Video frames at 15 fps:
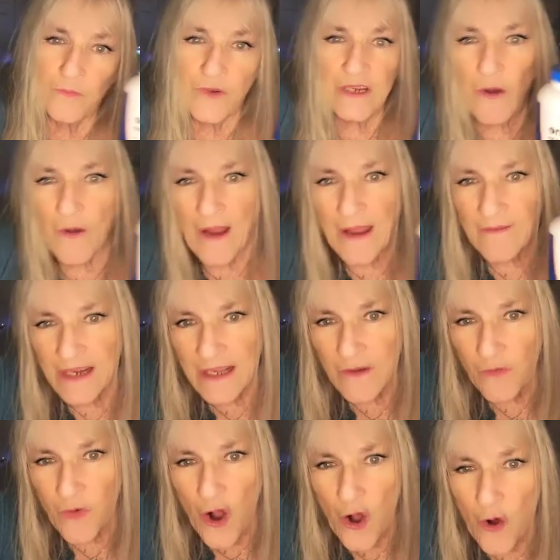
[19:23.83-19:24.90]
We don't have
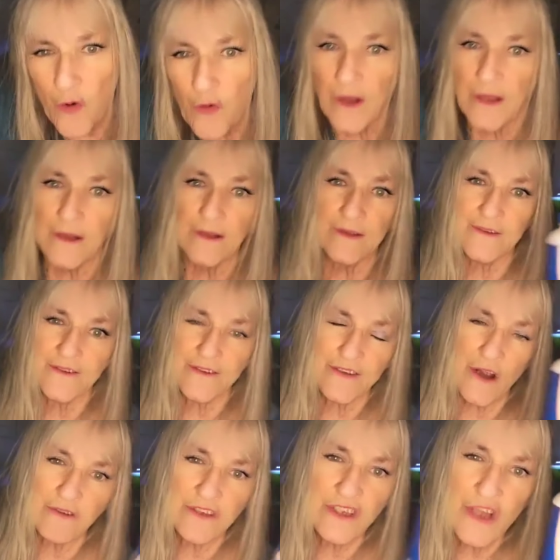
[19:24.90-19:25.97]
any woke. There's
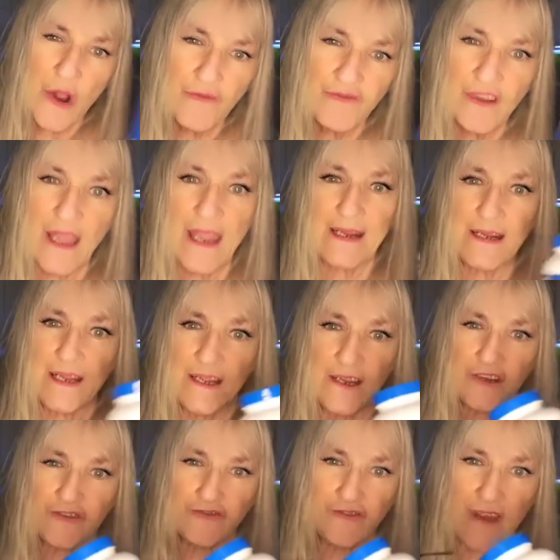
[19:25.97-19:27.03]
no snowflake.
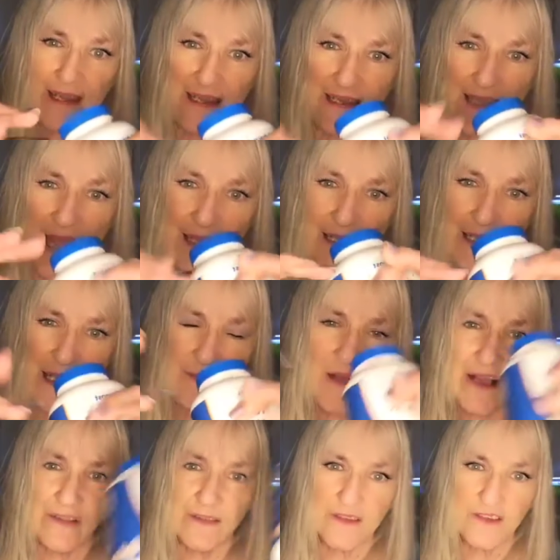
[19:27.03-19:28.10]
Treading lightly
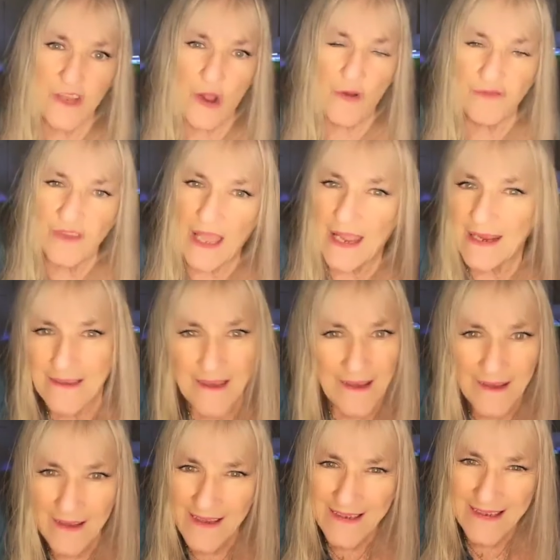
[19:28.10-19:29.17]
among the
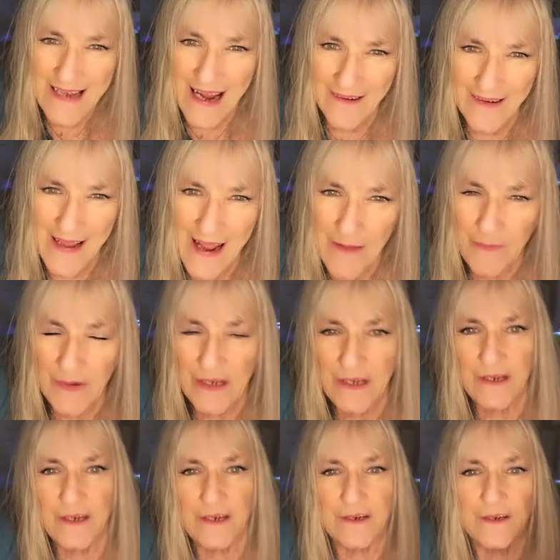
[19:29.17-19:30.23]
snowflakes. It's not going to happen
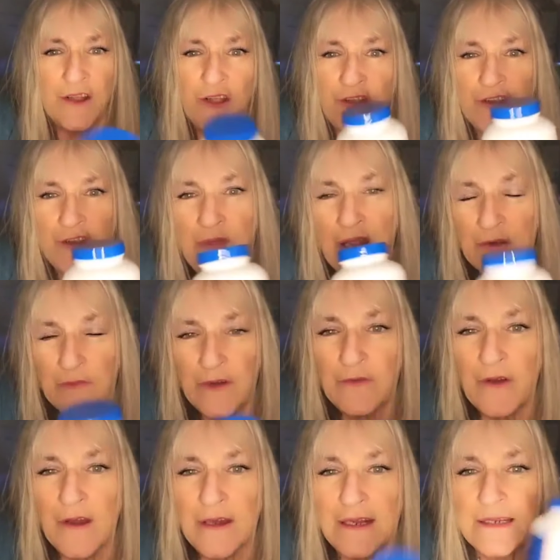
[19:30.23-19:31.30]
in here. You better be
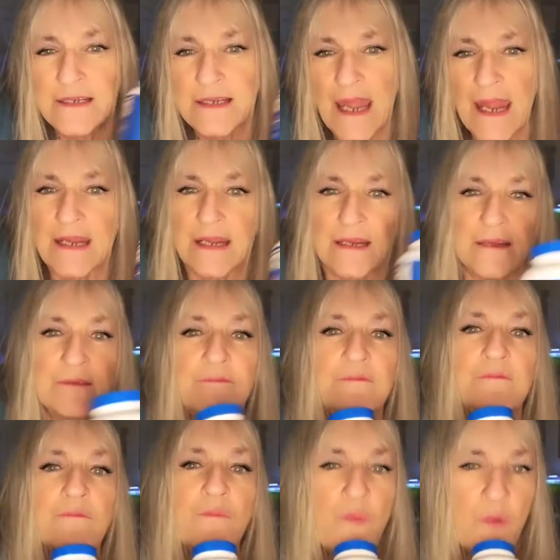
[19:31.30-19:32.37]
ready to take it
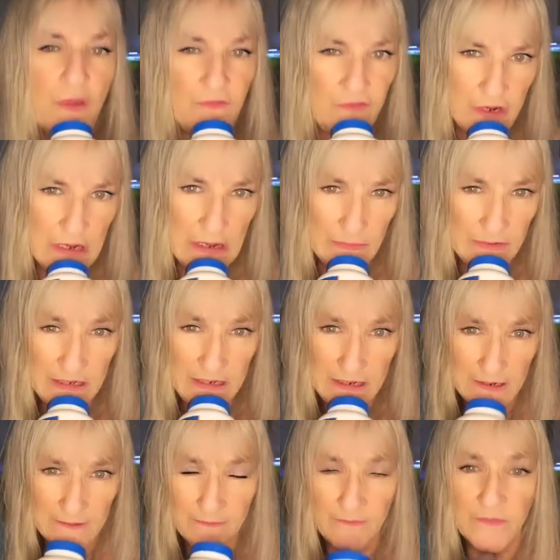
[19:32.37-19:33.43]
if you come in
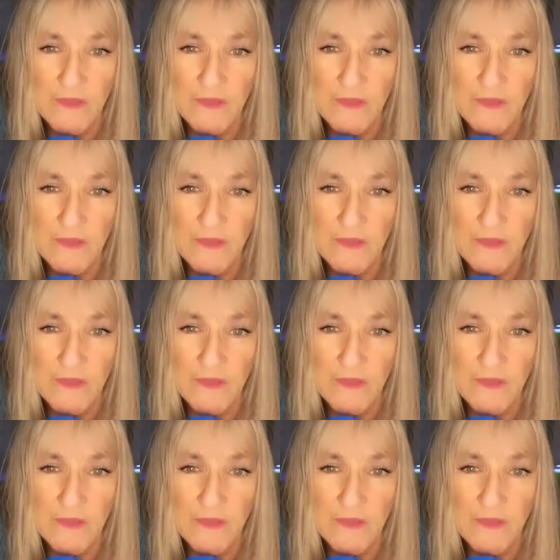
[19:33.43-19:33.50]
here.